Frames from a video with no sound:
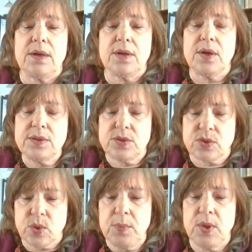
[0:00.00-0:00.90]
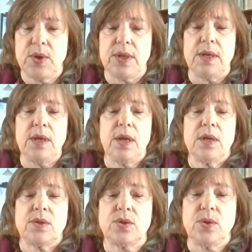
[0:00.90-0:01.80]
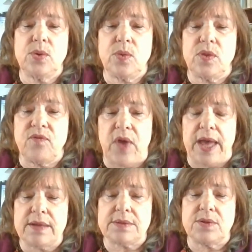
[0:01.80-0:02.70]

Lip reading: contributing to the fact